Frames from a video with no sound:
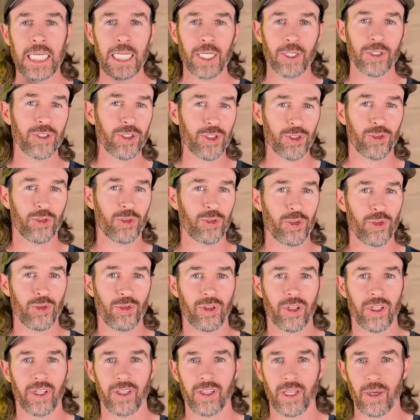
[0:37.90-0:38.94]
Here's a
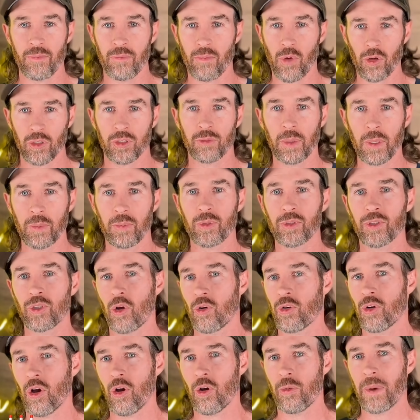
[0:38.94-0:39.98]
truth that most people
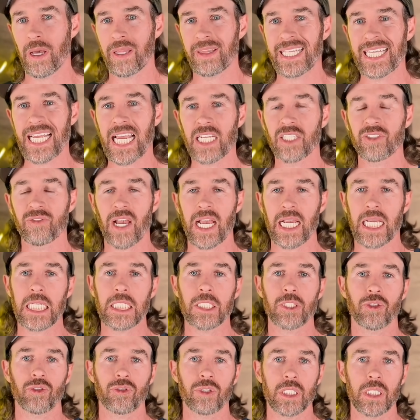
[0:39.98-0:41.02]
don't know about the H V A C
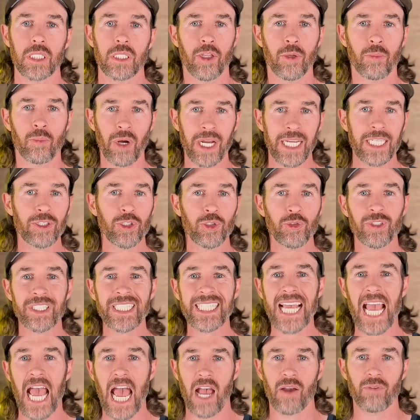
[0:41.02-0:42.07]
industry. The brands you
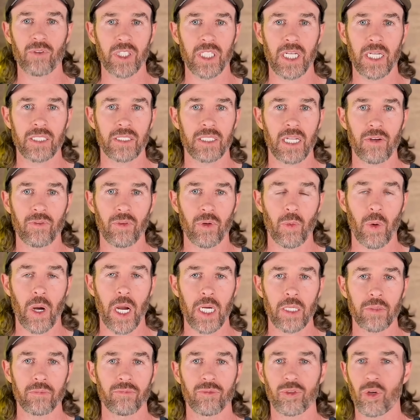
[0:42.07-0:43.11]
see advertised
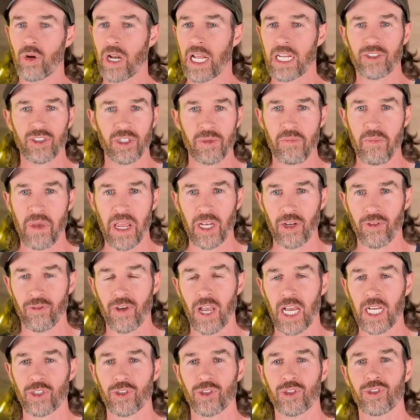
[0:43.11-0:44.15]
everywhere don't actually
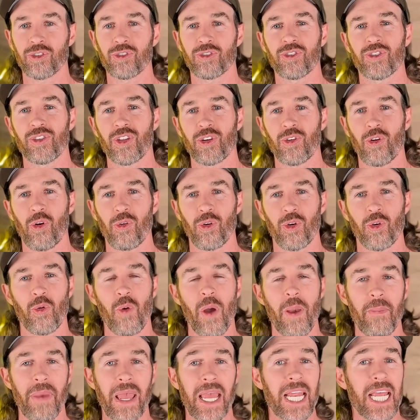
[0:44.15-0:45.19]
manufacture their own
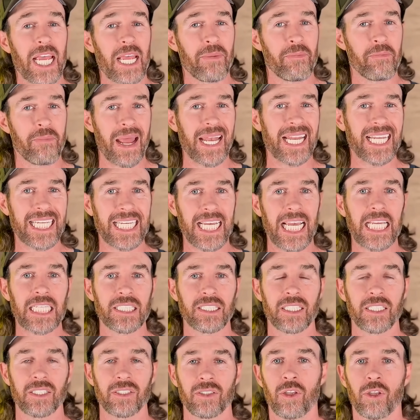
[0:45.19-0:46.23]
equipment in many
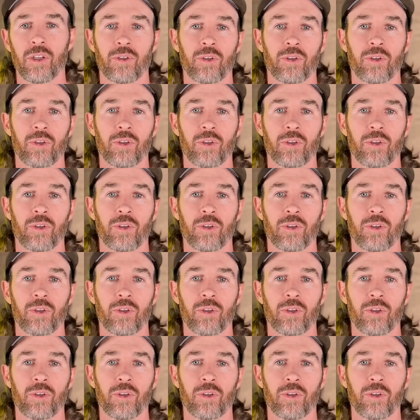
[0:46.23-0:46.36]
cases. The